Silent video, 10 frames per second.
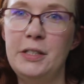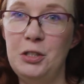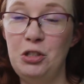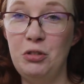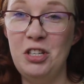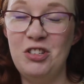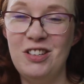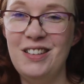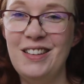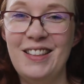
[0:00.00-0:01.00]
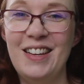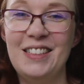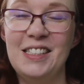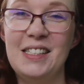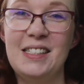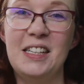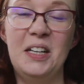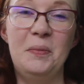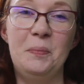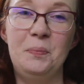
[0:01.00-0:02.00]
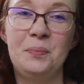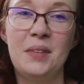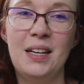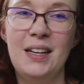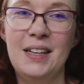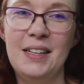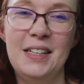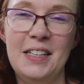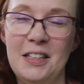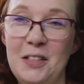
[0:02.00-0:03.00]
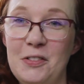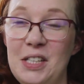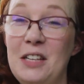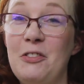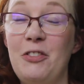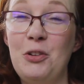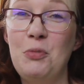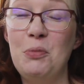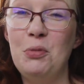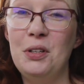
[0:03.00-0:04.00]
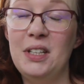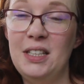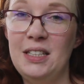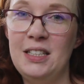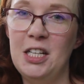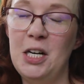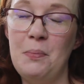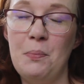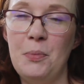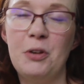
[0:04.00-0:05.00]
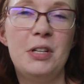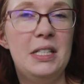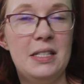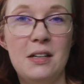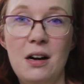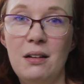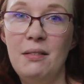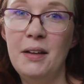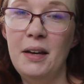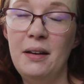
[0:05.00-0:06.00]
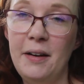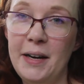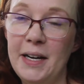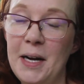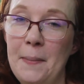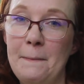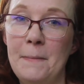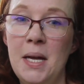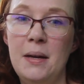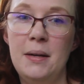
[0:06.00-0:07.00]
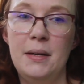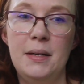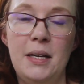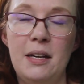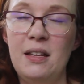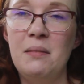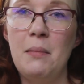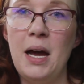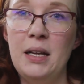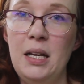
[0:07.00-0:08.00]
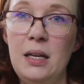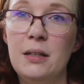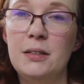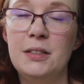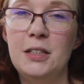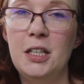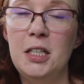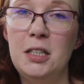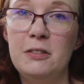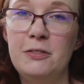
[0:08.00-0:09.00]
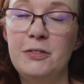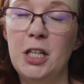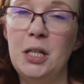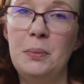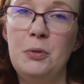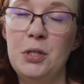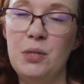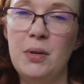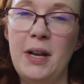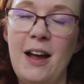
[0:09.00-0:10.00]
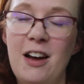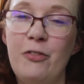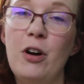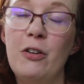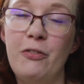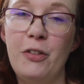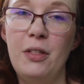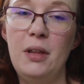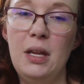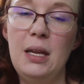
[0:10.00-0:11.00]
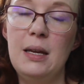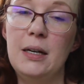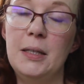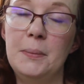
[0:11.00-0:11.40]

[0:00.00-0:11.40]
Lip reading: situation that is that I've seen a few people knit. The Crazy Circle Lady, I think Maddie, of who is one half of the